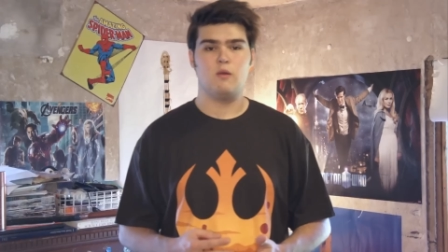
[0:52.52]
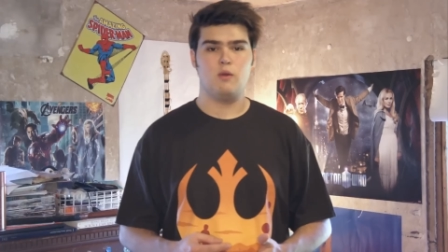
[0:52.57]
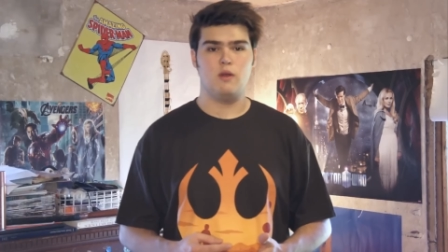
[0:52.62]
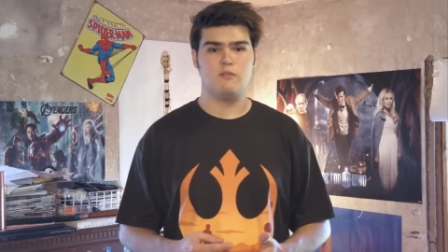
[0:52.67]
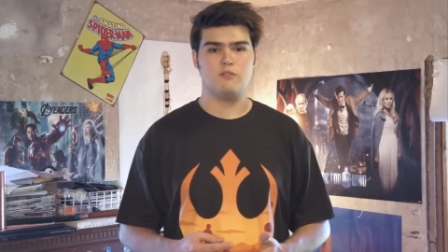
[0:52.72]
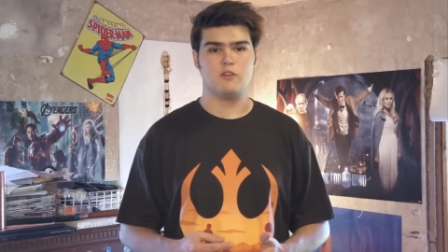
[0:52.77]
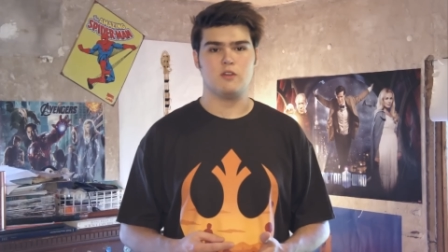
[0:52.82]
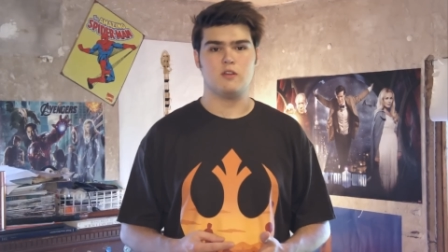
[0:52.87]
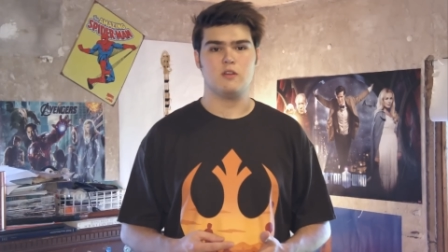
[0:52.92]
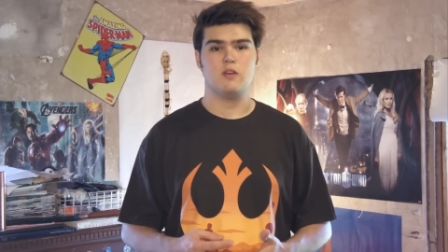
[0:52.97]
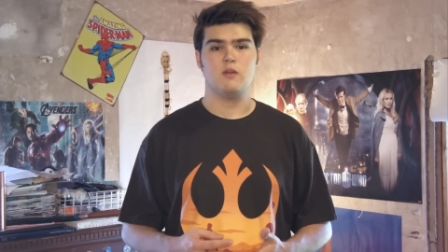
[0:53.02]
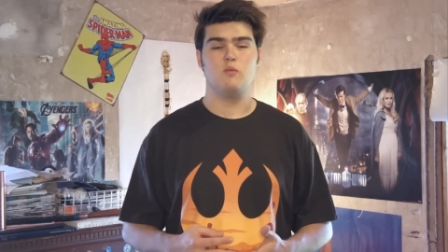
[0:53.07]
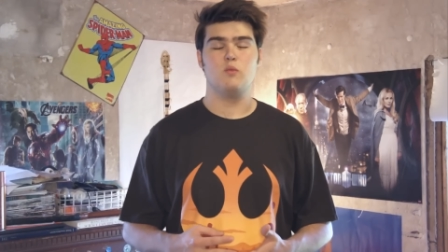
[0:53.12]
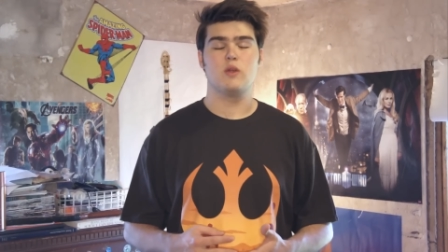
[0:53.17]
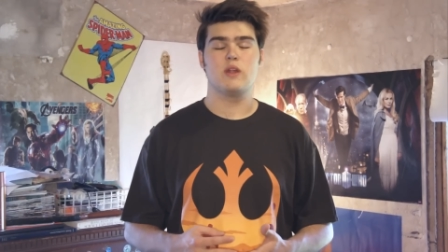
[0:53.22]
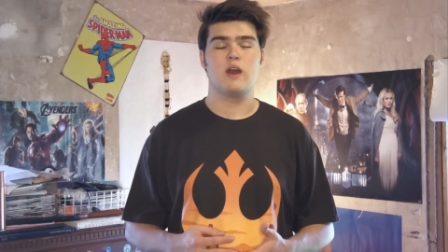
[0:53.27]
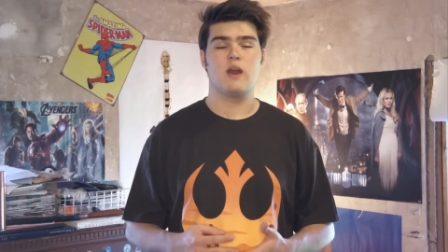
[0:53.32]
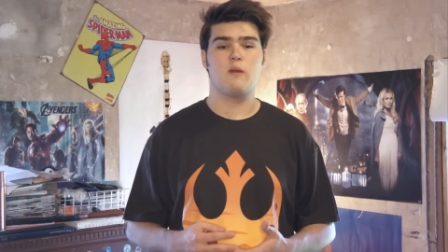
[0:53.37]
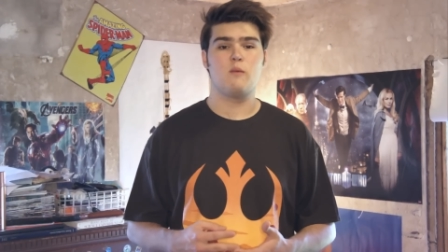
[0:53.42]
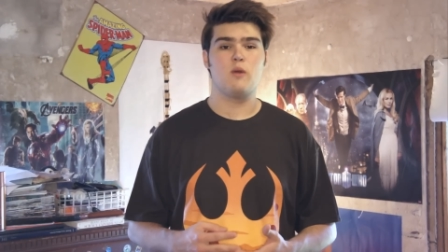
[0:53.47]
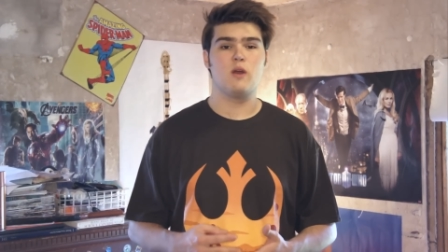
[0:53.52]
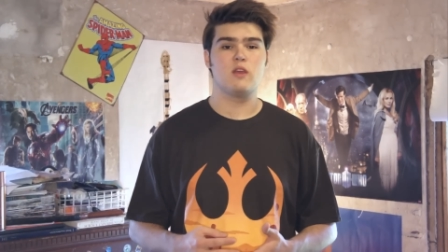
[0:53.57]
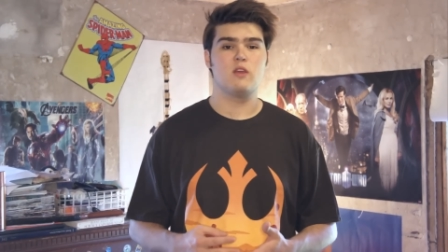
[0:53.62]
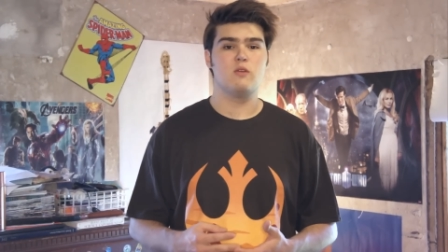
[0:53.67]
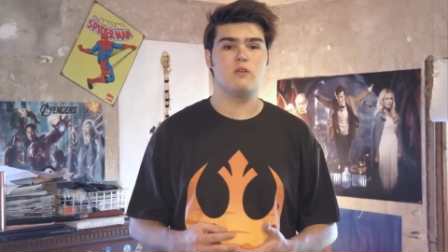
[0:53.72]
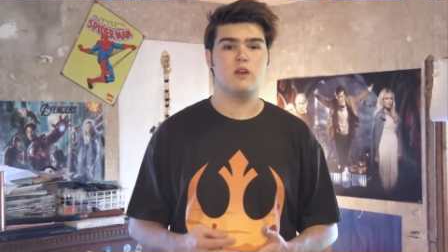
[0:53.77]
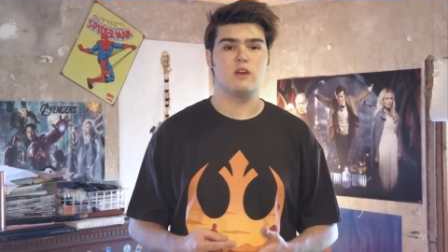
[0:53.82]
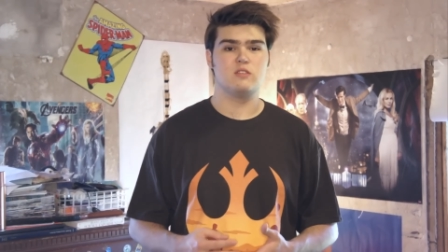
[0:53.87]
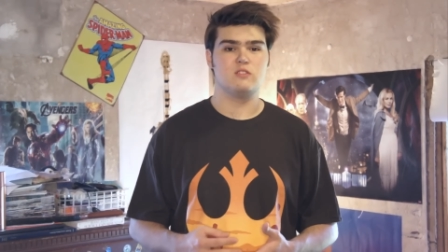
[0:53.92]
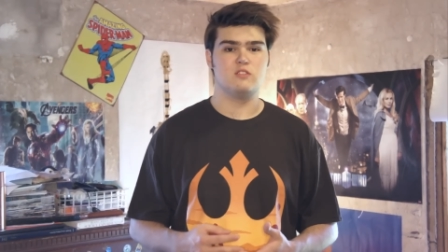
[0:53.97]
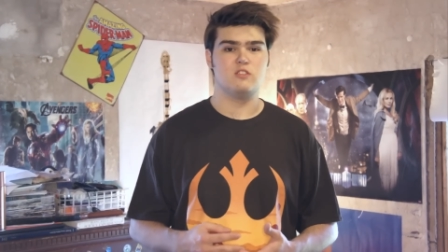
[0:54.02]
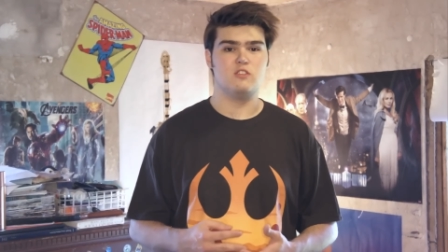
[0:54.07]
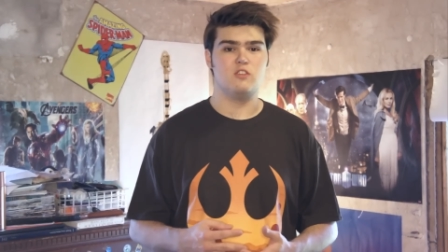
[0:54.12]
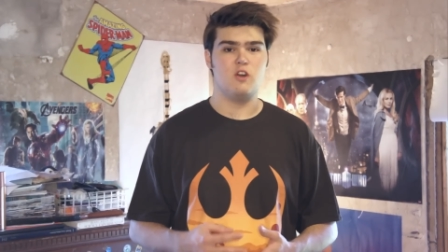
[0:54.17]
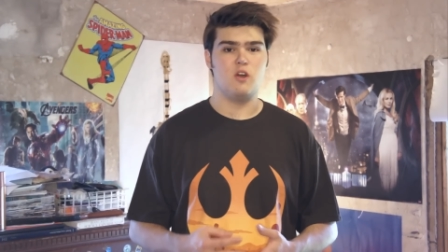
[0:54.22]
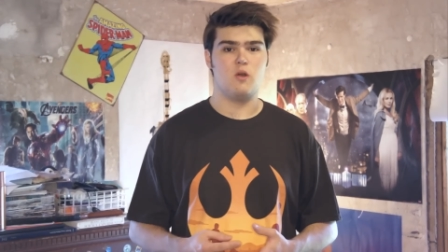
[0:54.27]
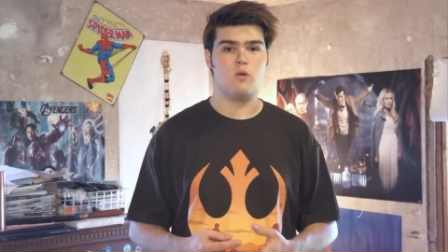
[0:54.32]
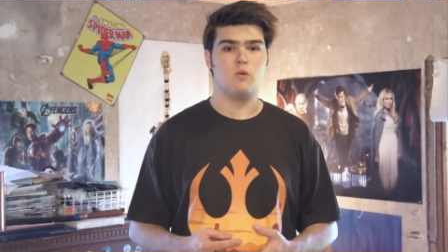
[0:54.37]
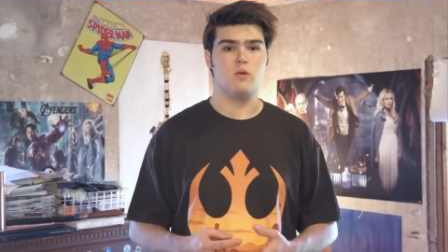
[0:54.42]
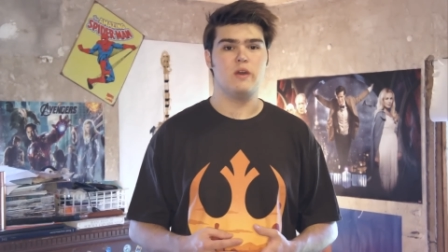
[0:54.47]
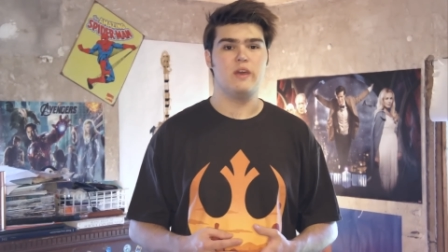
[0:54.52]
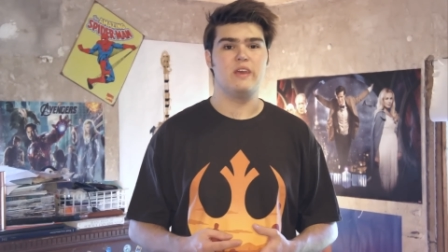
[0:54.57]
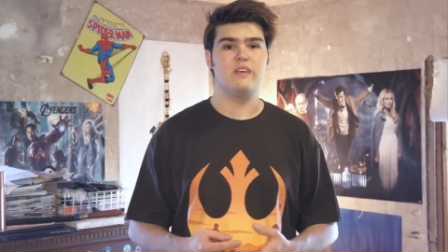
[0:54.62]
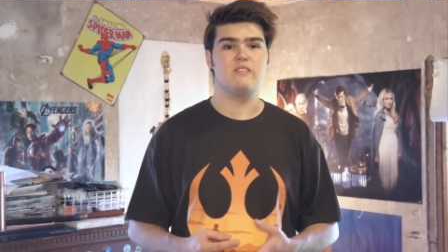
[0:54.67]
However, what I want you guys to know